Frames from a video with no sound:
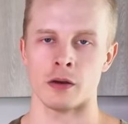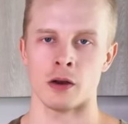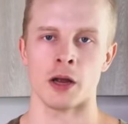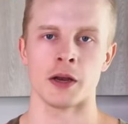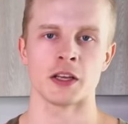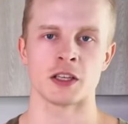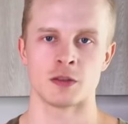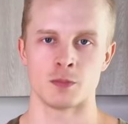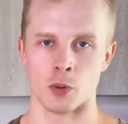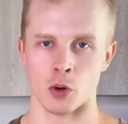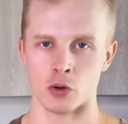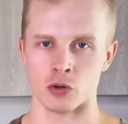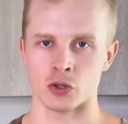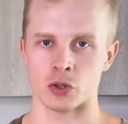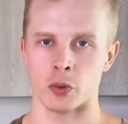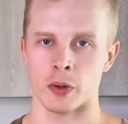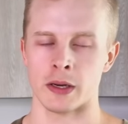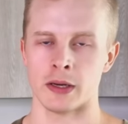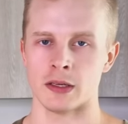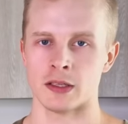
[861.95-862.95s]
not exposed
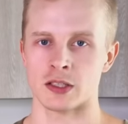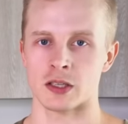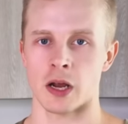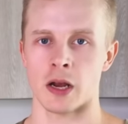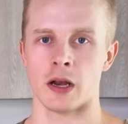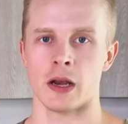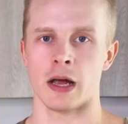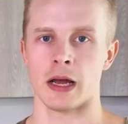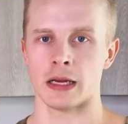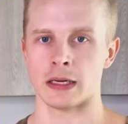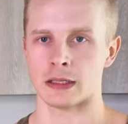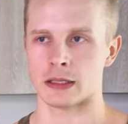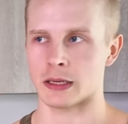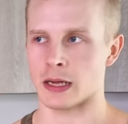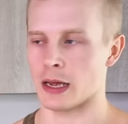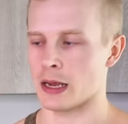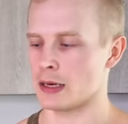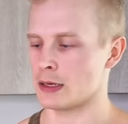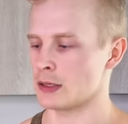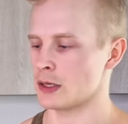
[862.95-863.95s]
to any sunlight
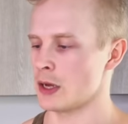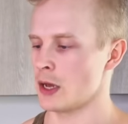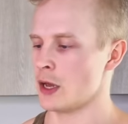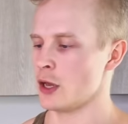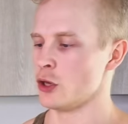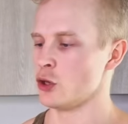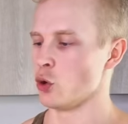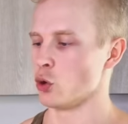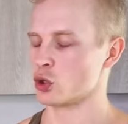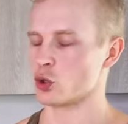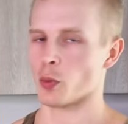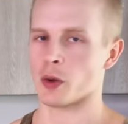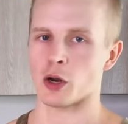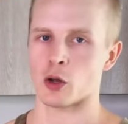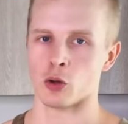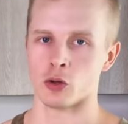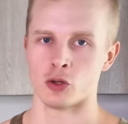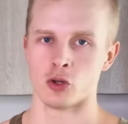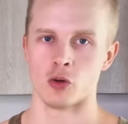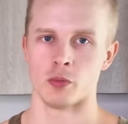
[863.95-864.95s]
and you also want
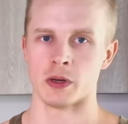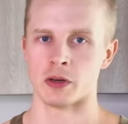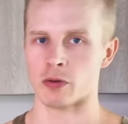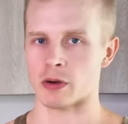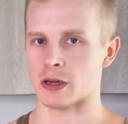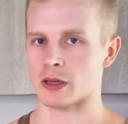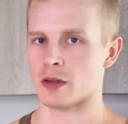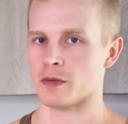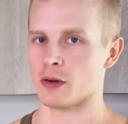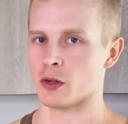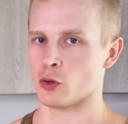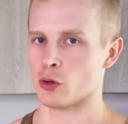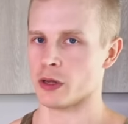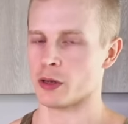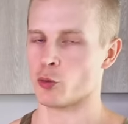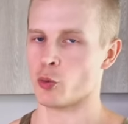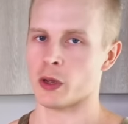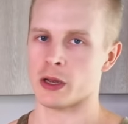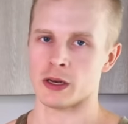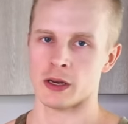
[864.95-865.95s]
to consume it relatively
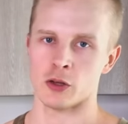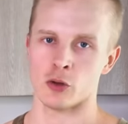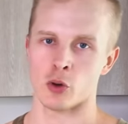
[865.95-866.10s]
quickly.